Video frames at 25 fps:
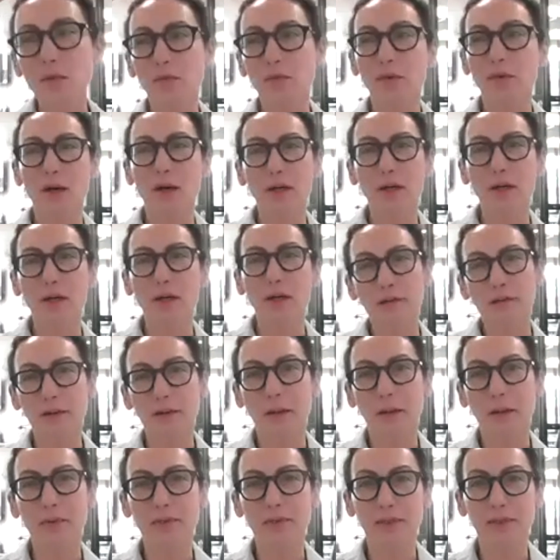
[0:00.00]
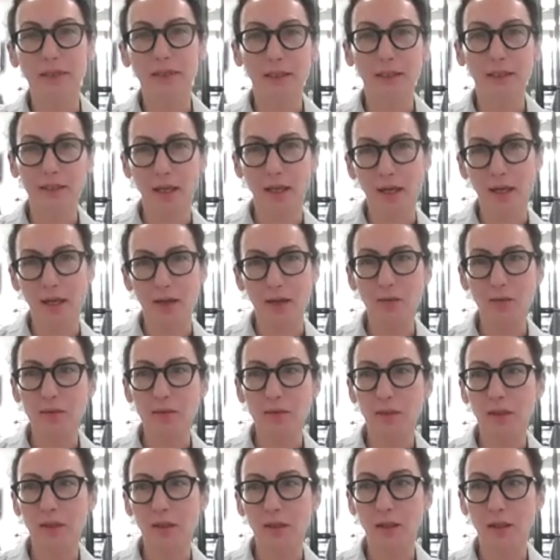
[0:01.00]
far, up until now,
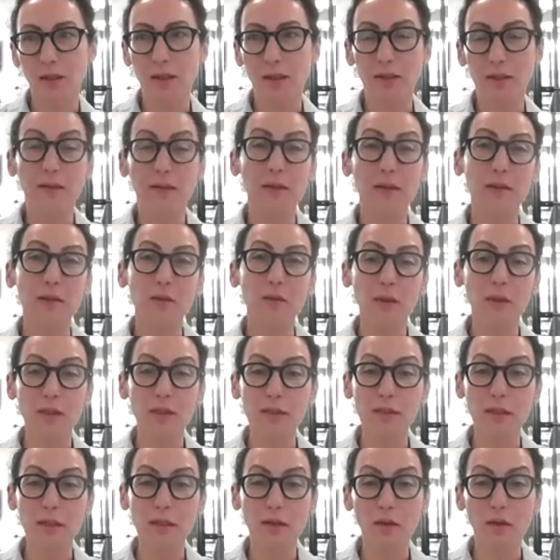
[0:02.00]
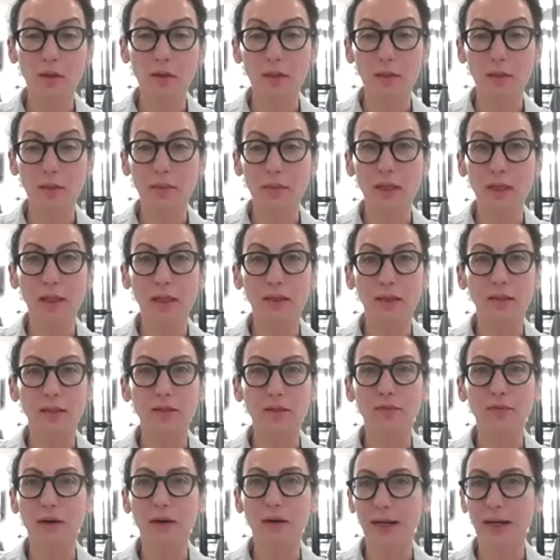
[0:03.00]
the US economy
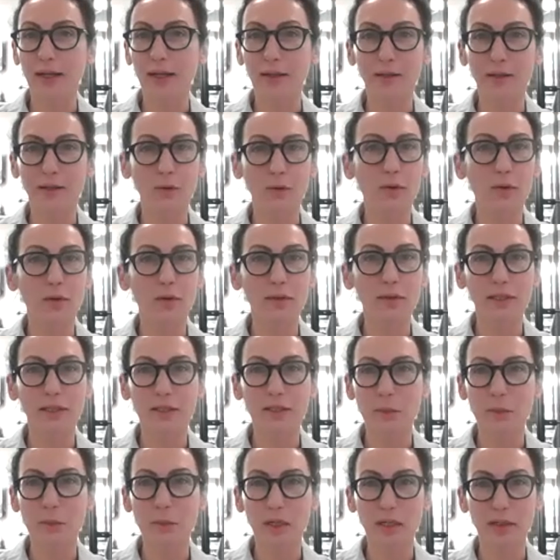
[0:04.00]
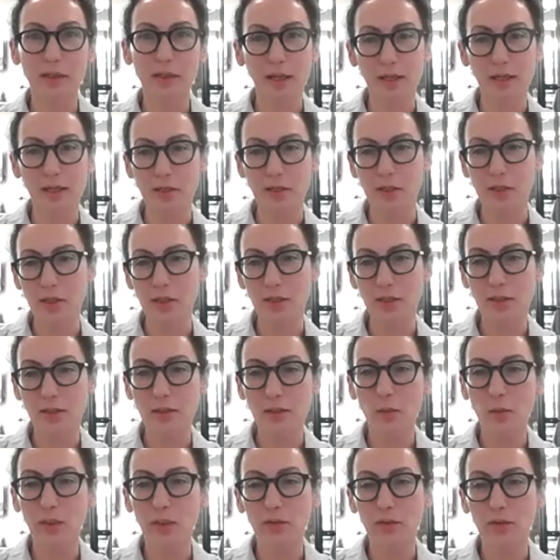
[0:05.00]
defied all the
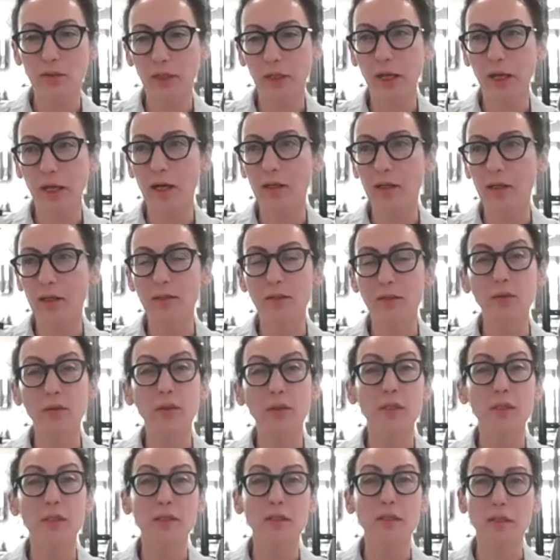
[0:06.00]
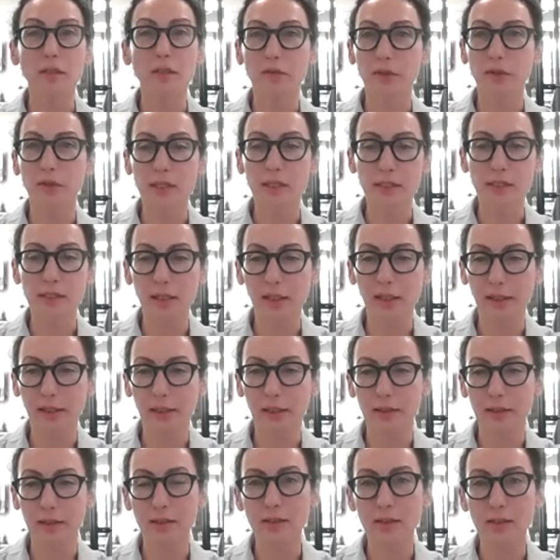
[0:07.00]
expectations with regards to its
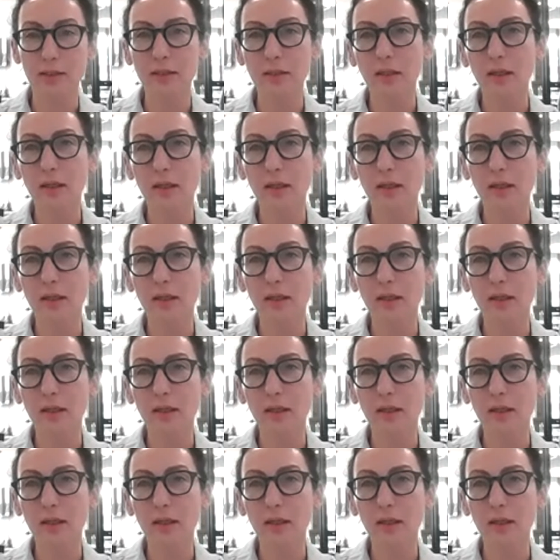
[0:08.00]
resilience.